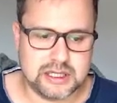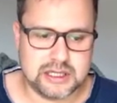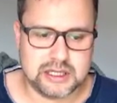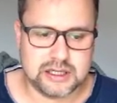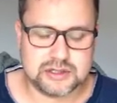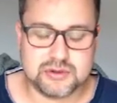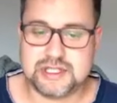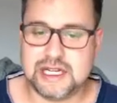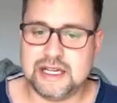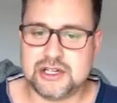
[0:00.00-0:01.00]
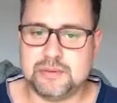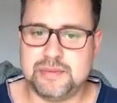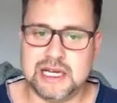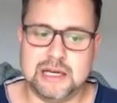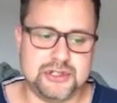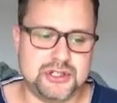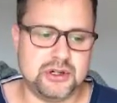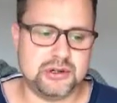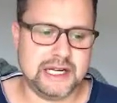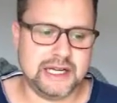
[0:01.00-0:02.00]
So Stata should be able to
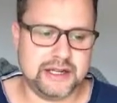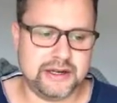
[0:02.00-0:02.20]
locate it.